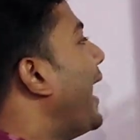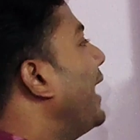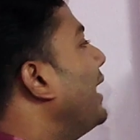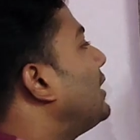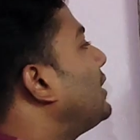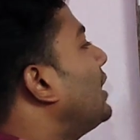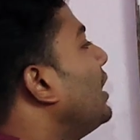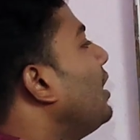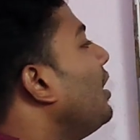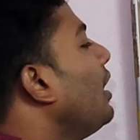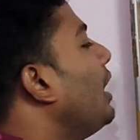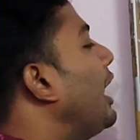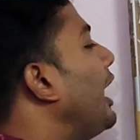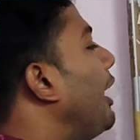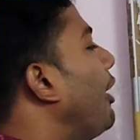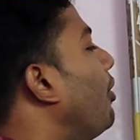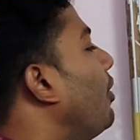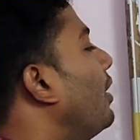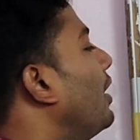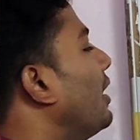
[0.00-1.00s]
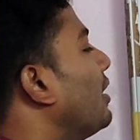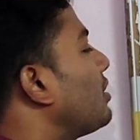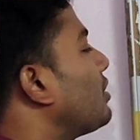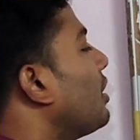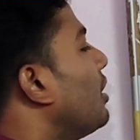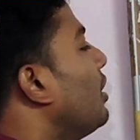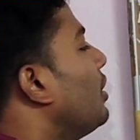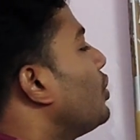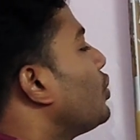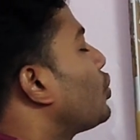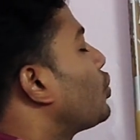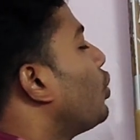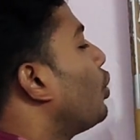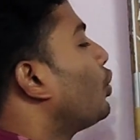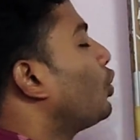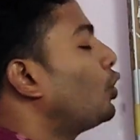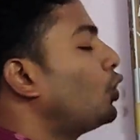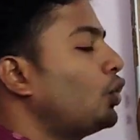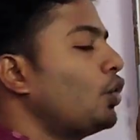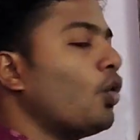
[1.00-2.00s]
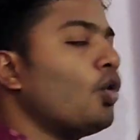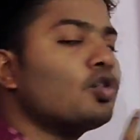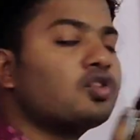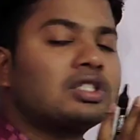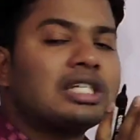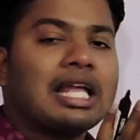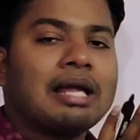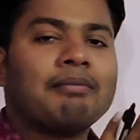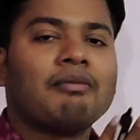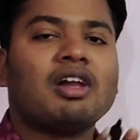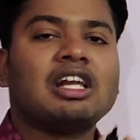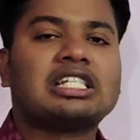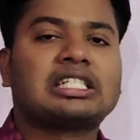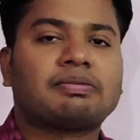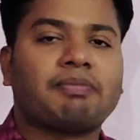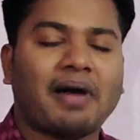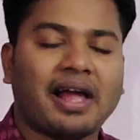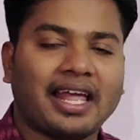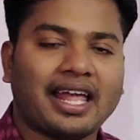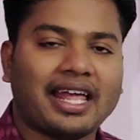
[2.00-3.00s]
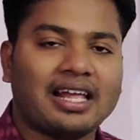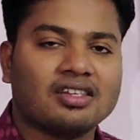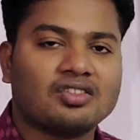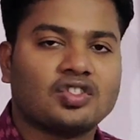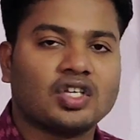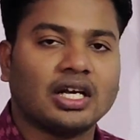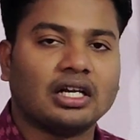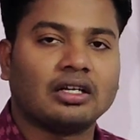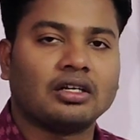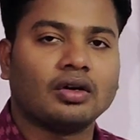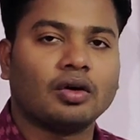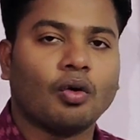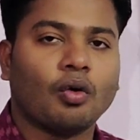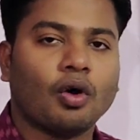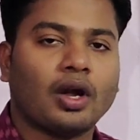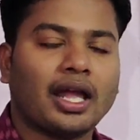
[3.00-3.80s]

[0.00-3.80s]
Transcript: 18 units. So those emulsifying agent,